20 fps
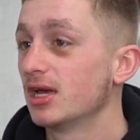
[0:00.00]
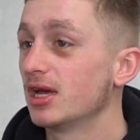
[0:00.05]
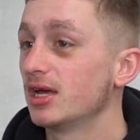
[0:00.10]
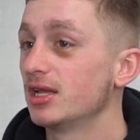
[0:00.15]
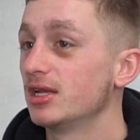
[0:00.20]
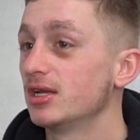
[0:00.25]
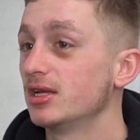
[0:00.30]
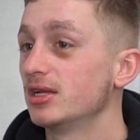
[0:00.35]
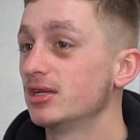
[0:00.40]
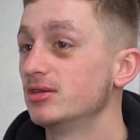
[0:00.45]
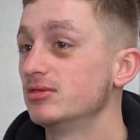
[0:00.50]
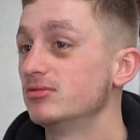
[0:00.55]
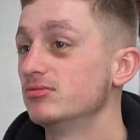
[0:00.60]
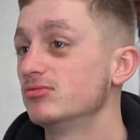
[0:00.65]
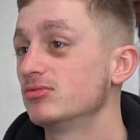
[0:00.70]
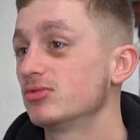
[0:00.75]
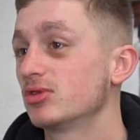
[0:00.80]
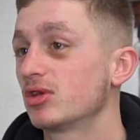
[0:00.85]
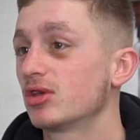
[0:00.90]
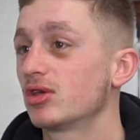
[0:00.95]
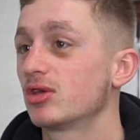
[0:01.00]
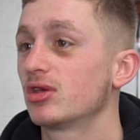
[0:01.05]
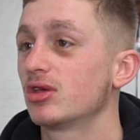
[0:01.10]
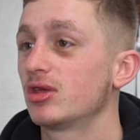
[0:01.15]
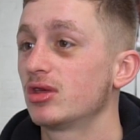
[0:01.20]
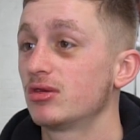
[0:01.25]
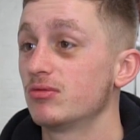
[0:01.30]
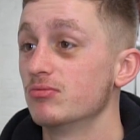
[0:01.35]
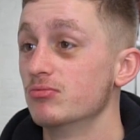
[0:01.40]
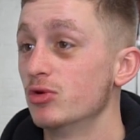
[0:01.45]
and then
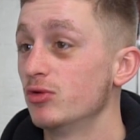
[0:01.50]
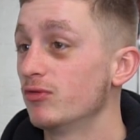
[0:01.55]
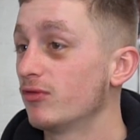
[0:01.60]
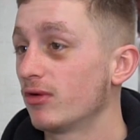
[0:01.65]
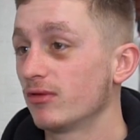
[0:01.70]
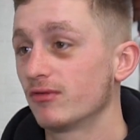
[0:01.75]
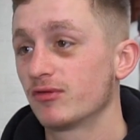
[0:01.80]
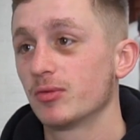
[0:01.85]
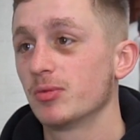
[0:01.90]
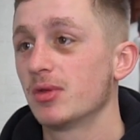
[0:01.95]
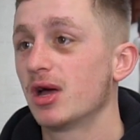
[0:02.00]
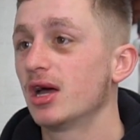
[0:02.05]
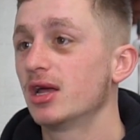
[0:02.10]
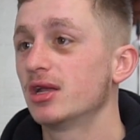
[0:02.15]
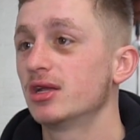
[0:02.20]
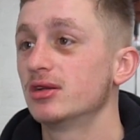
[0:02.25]
move on from that.